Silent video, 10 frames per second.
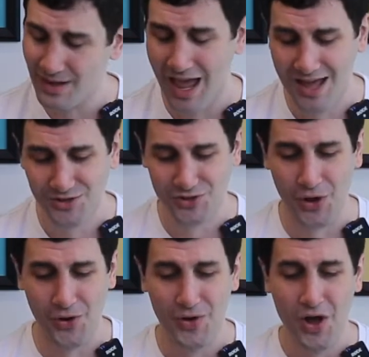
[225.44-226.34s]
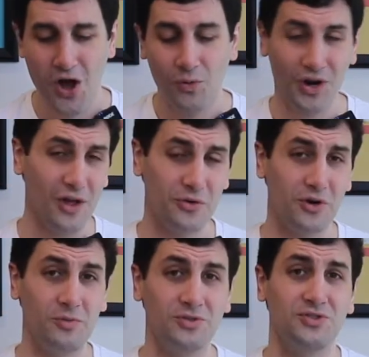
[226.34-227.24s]
And so what I thought
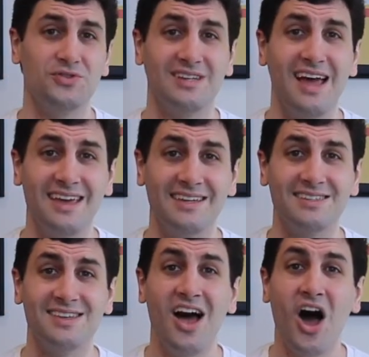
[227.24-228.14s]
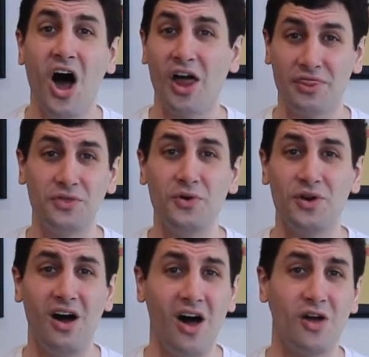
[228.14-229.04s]
I would do today is I
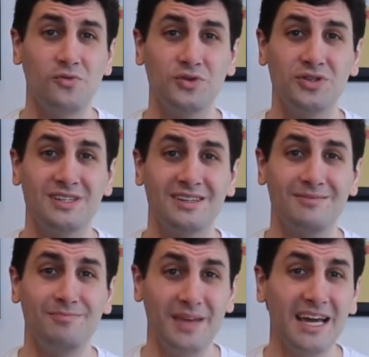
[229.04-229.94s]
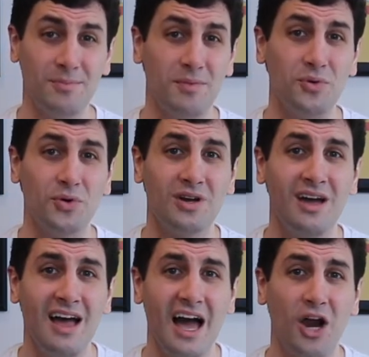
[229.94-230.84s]
thought I would pick up a book
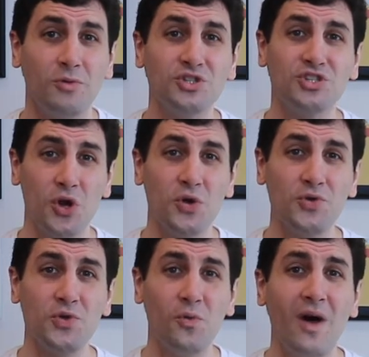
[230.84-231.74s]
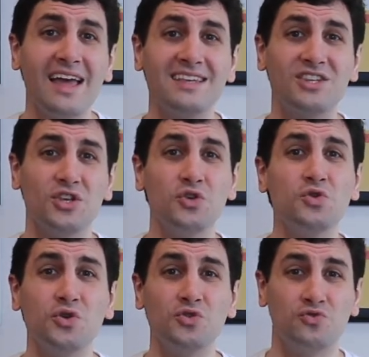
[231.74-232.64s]
and I would show you the ways that you
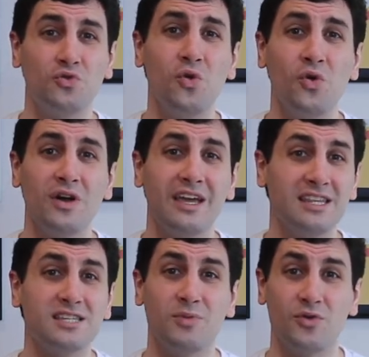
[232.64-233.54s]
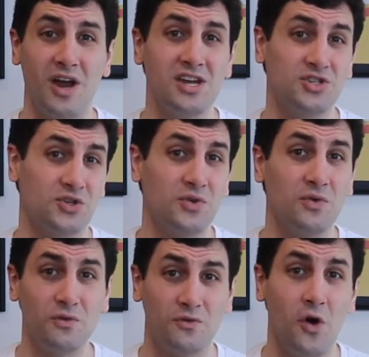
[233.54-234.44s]
can draw inspiration
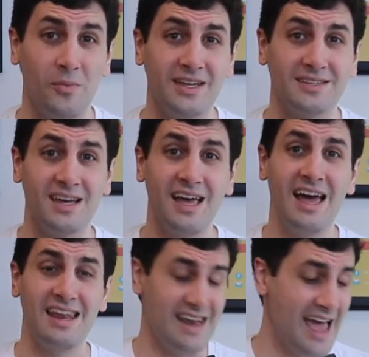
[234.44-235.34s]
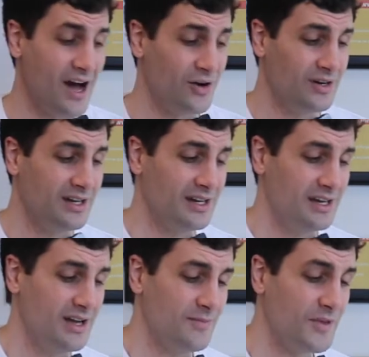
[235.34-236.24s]
from it. Now,
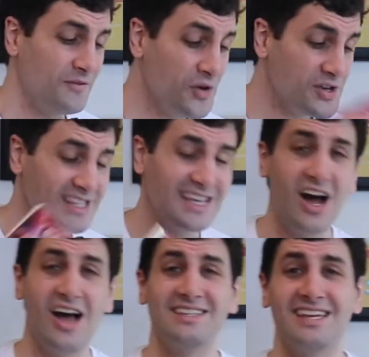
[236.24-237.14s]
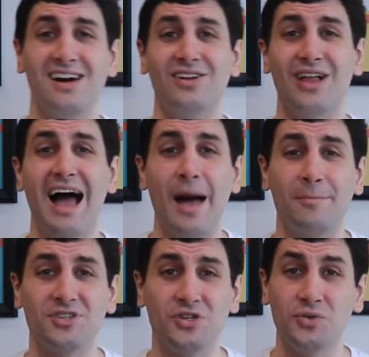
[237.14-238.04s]
the first thing I tell
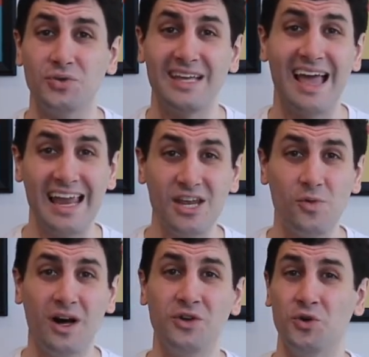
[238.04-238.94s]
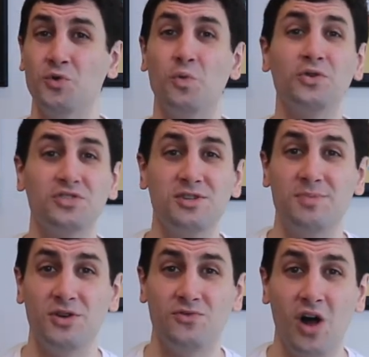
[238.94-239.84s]
absolutely anyone who wants to
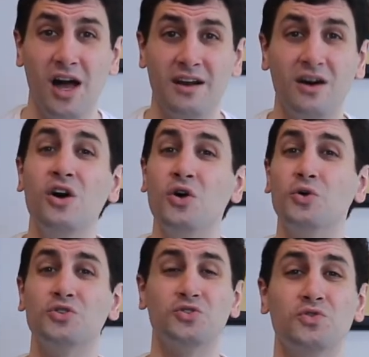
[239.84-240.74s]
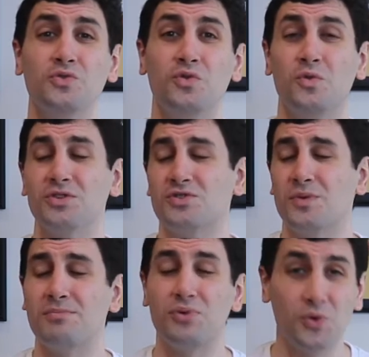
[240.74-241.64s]
be a writer or who wants to
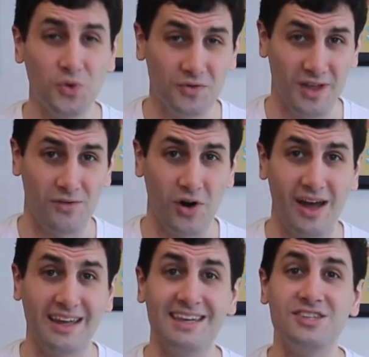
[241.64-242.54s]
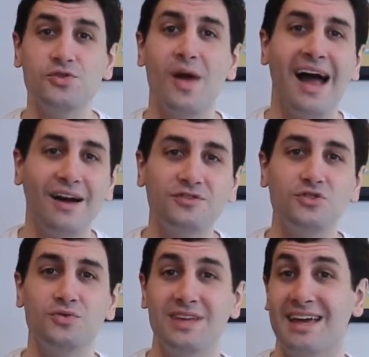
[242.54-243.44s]
improve their writing is you have
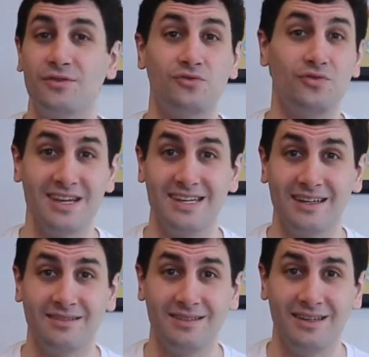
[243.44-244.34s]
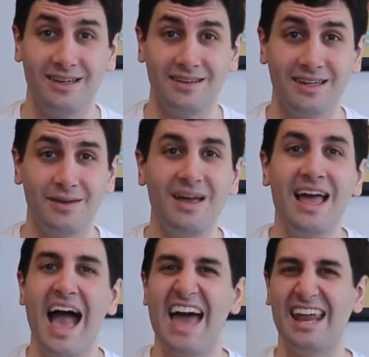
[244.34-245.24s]
to get reading. Yep.
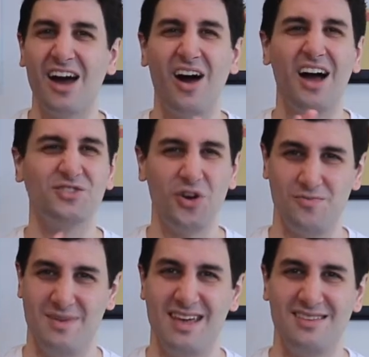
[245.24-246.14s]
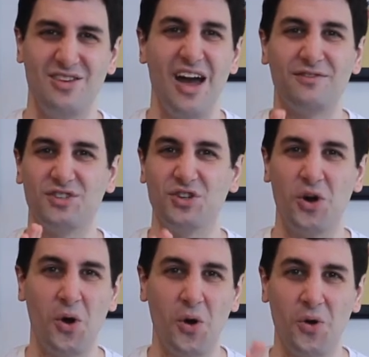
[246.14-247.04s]
And now I don't mean you have to
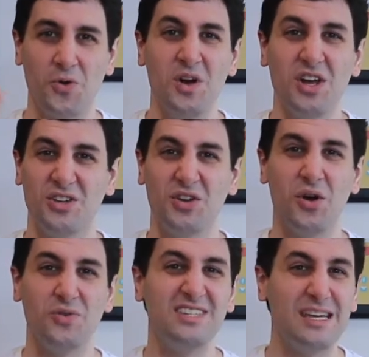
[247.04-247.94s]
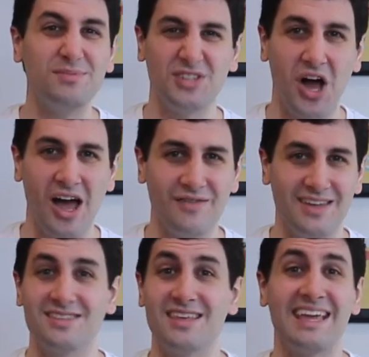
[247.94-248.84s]
go, you know, deep dive
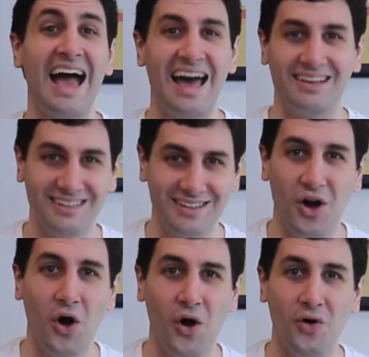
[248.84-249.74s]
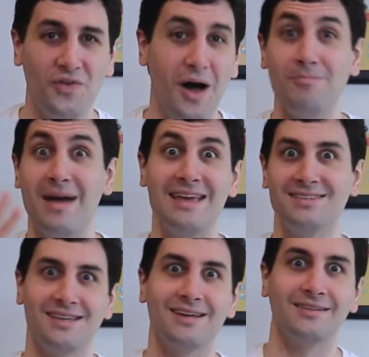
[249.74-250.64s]
into the canon of
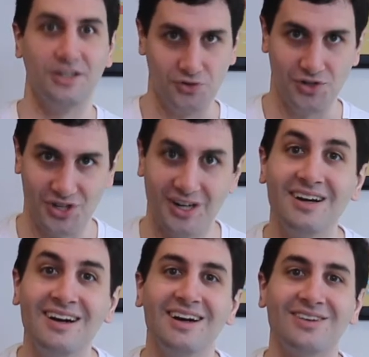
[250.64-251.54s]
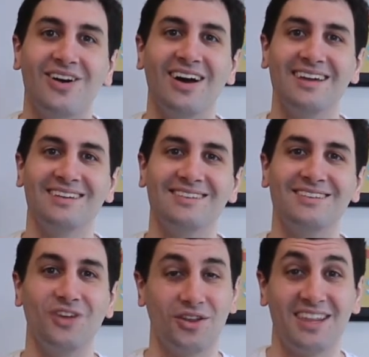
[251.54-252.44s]
amazing literature, right?
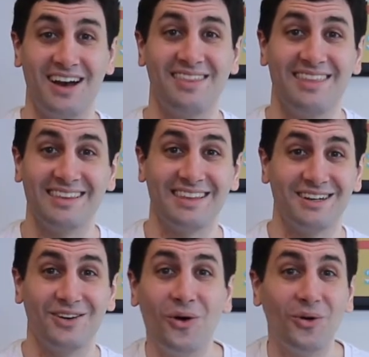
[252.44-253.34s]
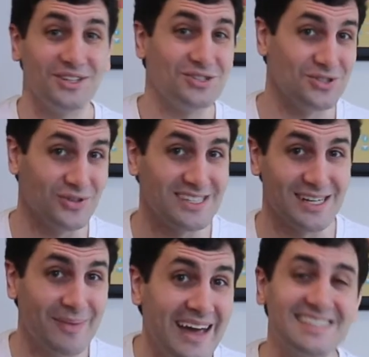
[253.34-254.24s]
Not that I think that all literature isn't
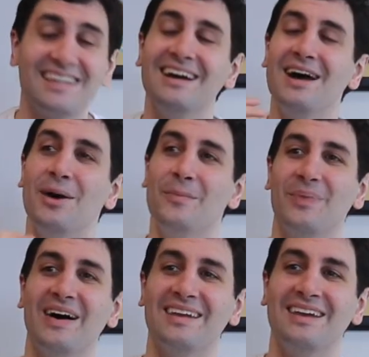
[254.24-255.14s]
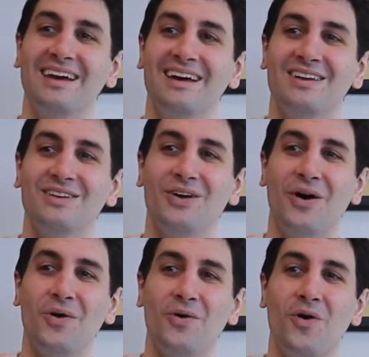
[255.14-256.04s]
amazing, but you
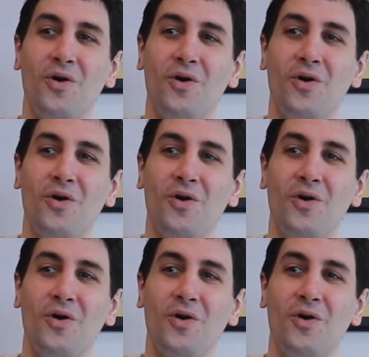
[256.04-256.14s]
know,